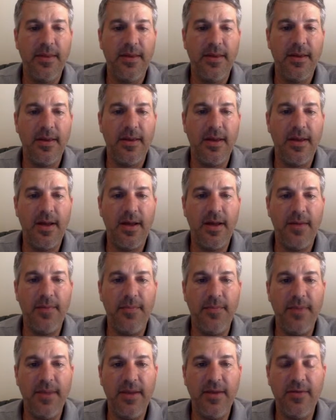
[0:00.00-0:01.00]

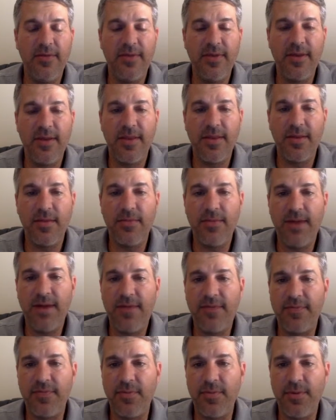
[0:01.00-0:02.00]
Um, here's another
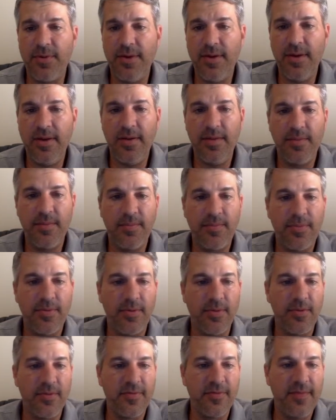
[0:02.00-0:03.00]
Ralph Lauren
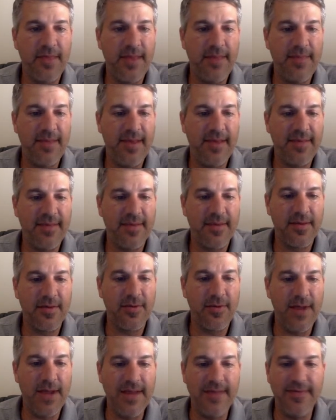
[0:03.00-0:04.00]
pearl snap. It has a
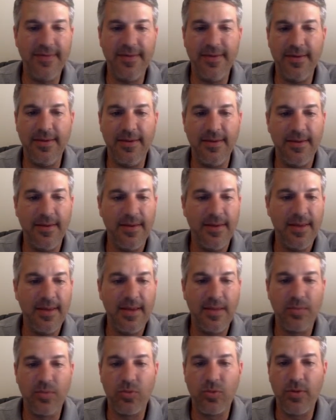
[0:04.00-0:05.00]
crazy
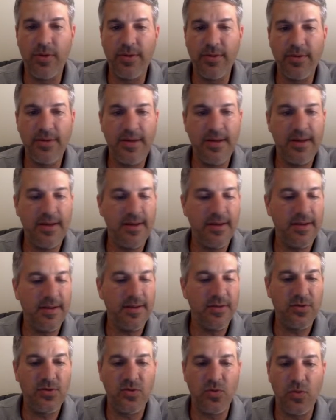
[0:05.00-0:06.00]
embroidery on it.
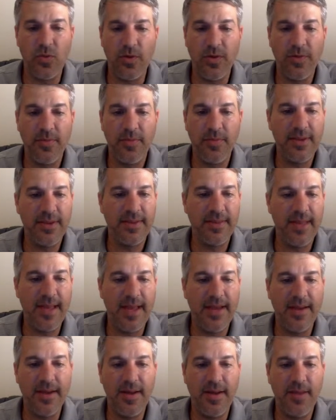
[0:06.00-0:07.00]
Sure, pick
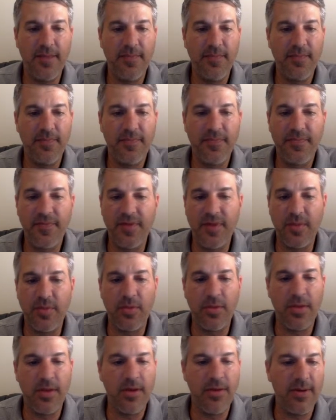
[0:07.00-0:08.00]
that up.
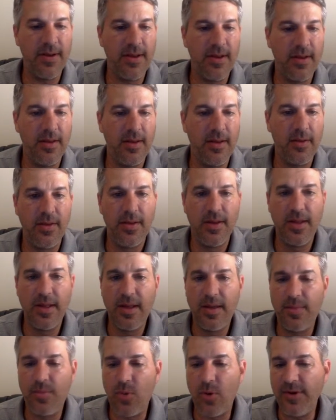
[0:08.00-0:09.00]
Double RL,
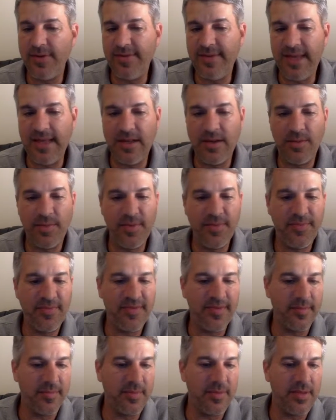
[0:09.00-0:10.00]
more denim and
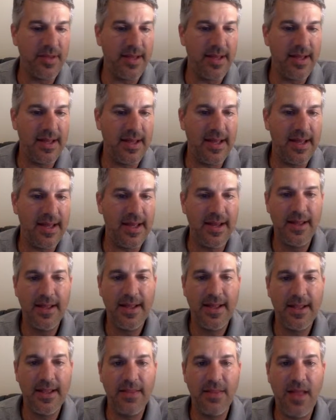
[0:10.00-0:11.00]
supply.
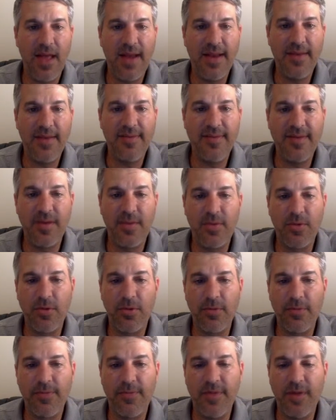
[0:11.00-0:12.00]
A lot of
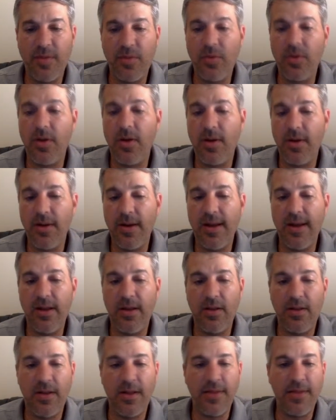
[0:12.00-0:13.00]
double double
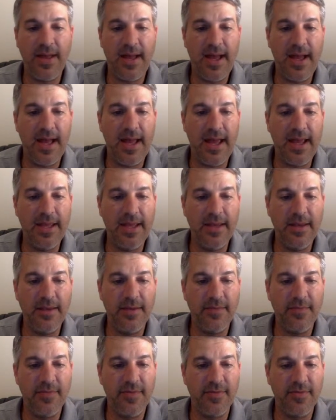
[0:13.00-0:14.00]
RL on the high end
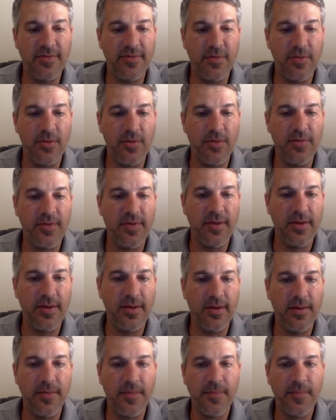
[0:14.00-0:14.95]
of the solds here.